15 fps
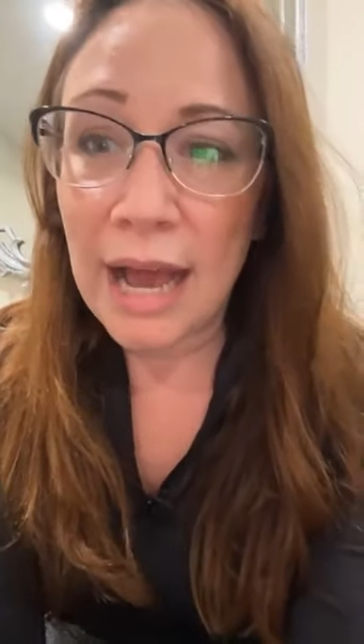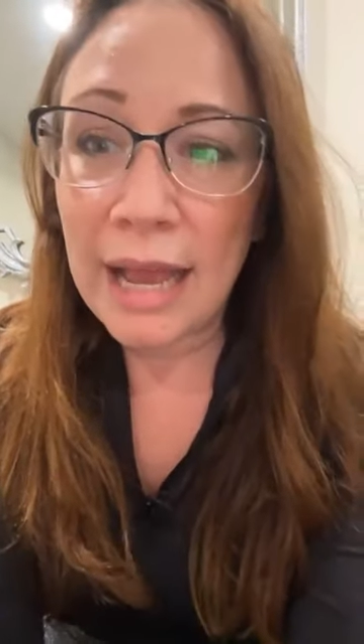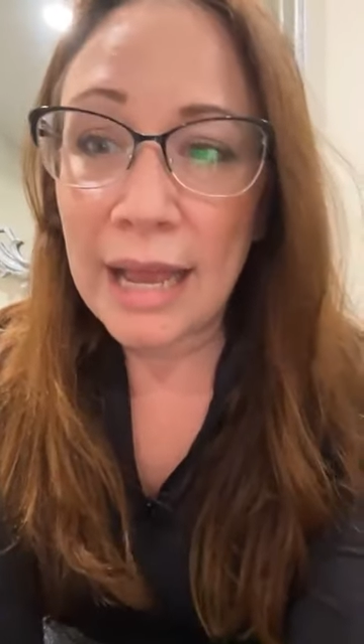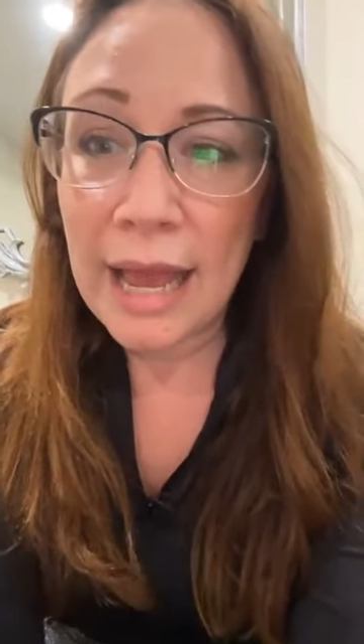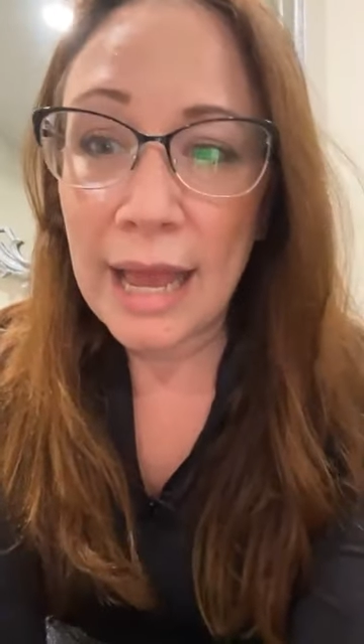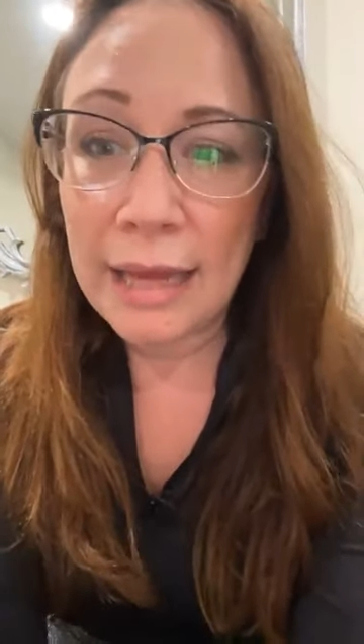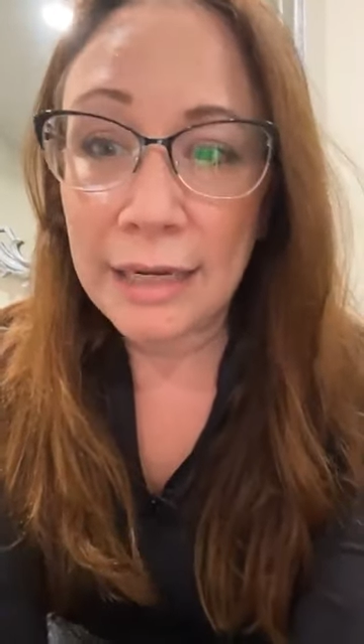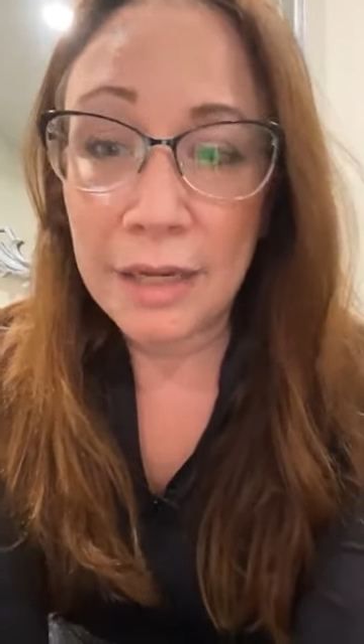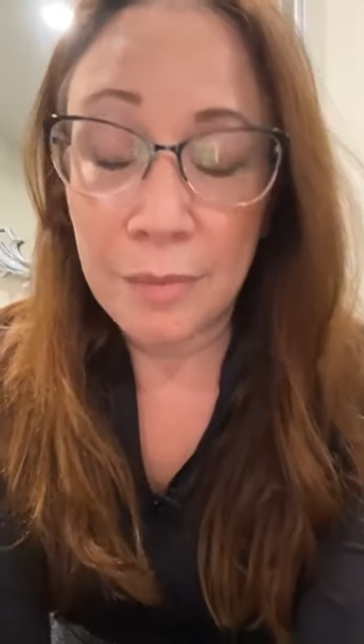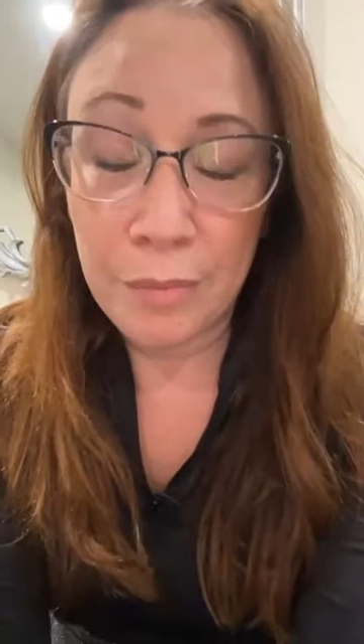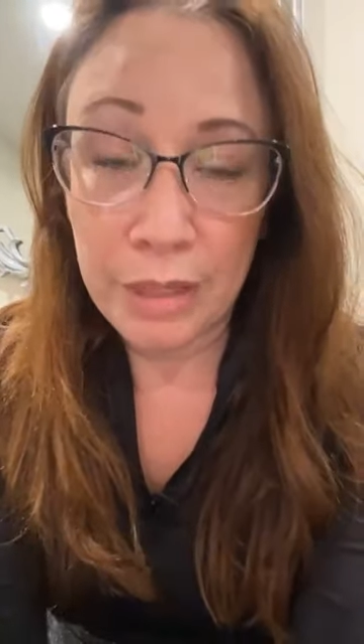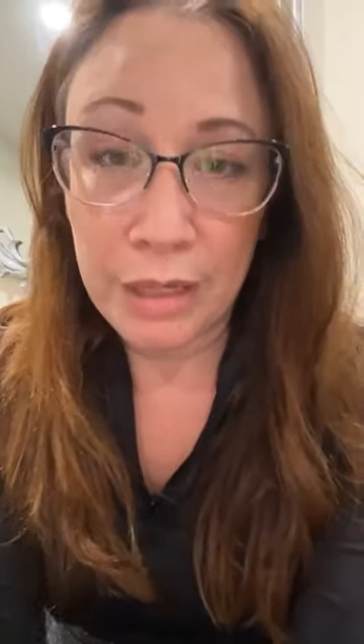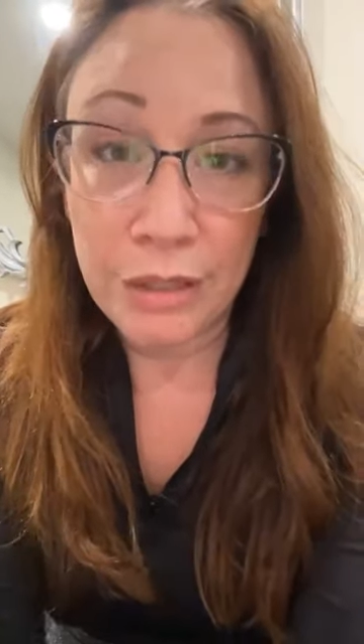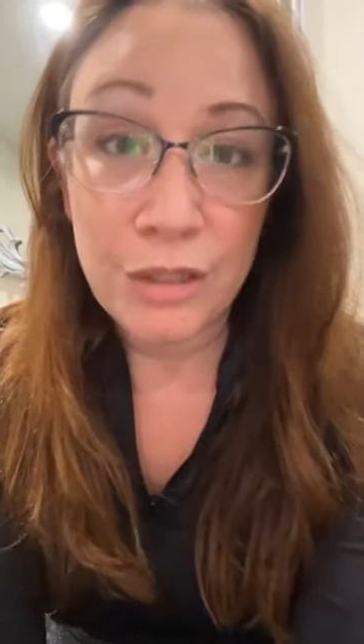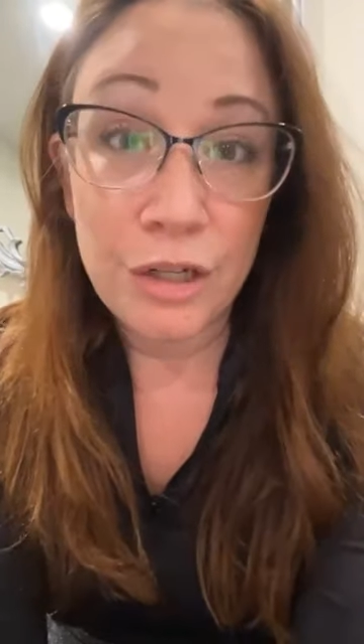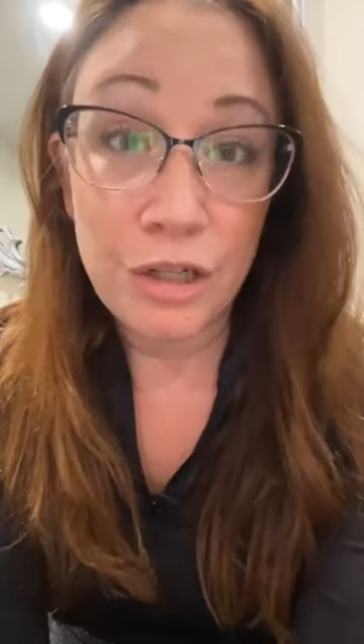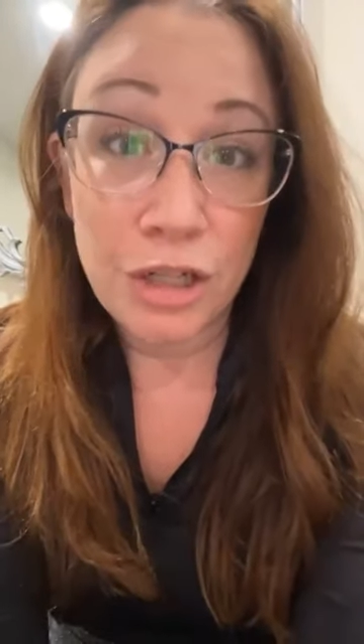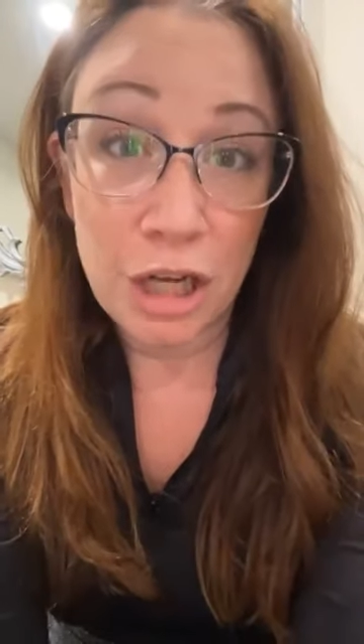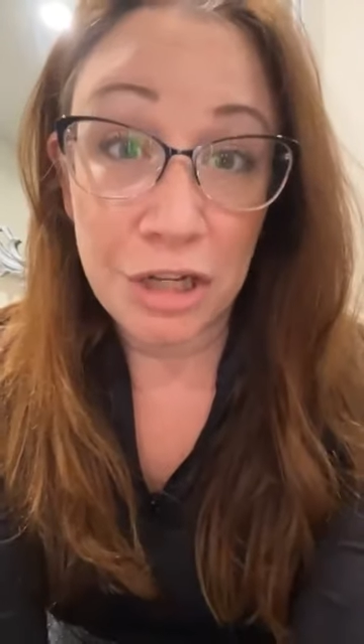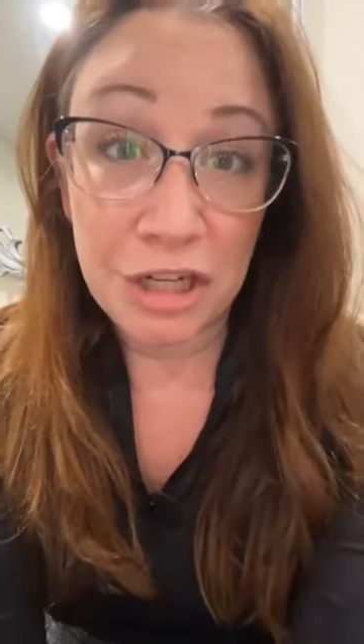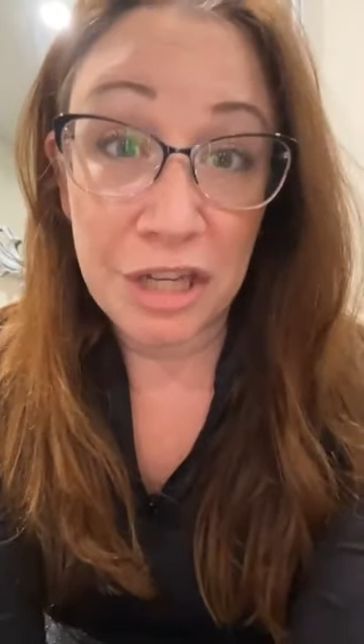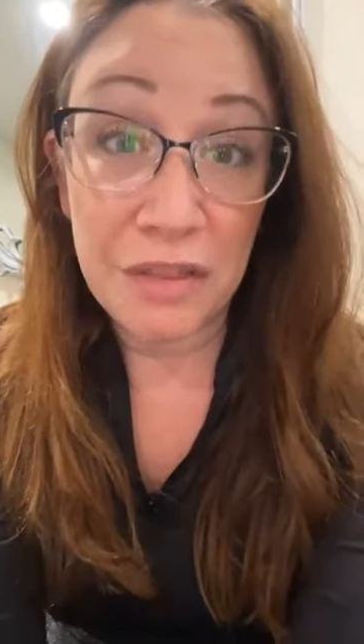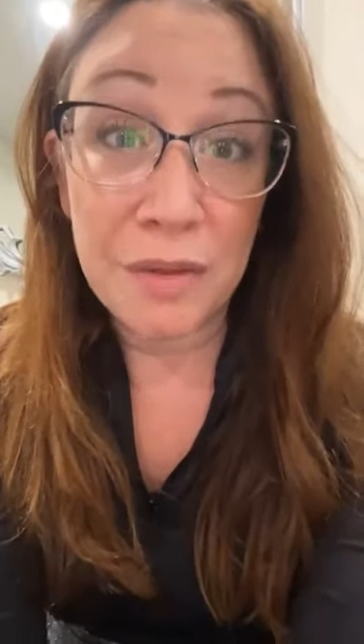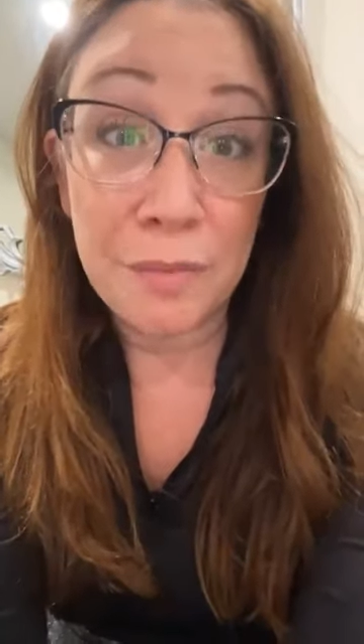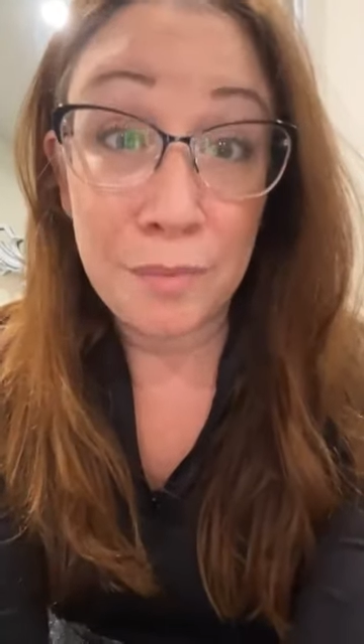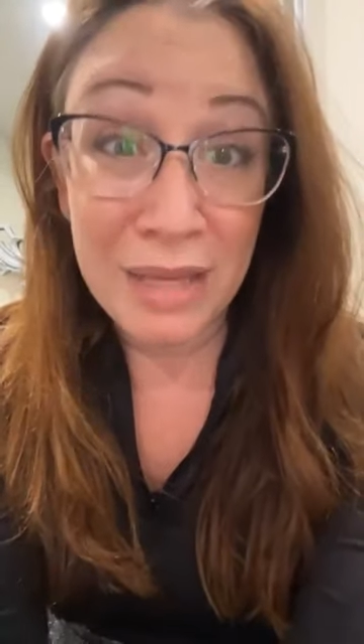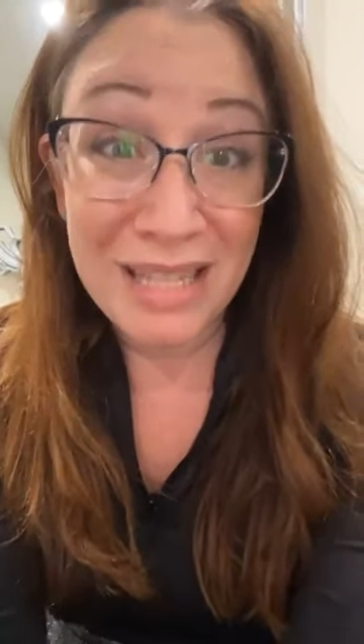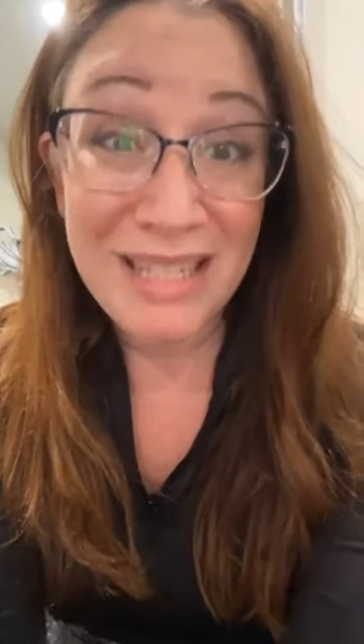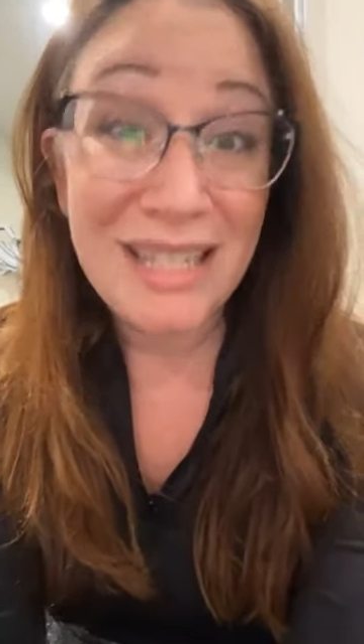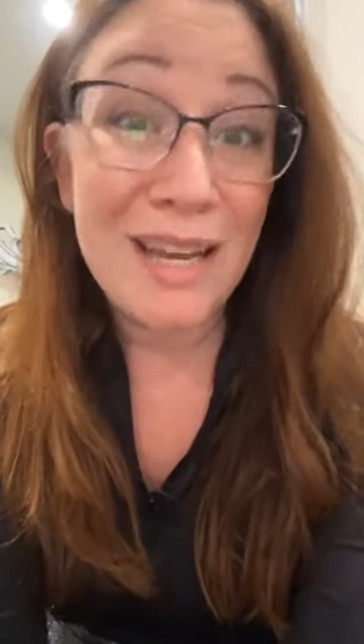I had committed to judging the
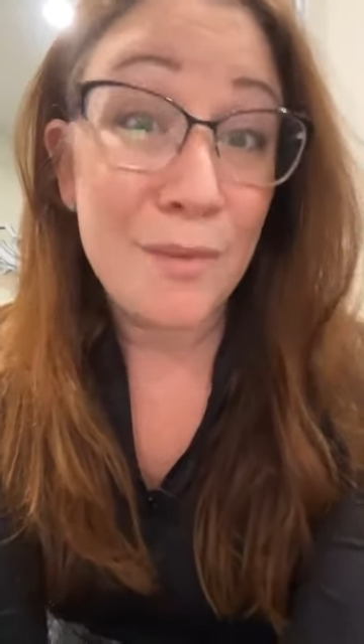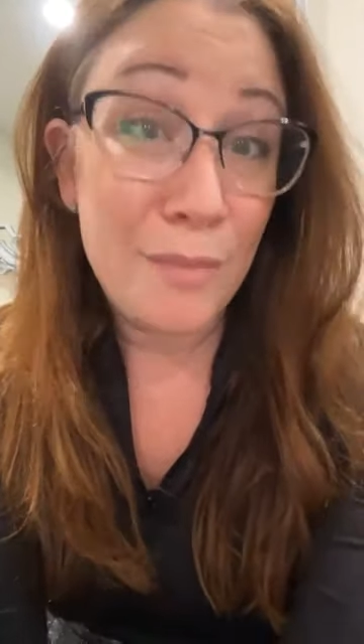Miss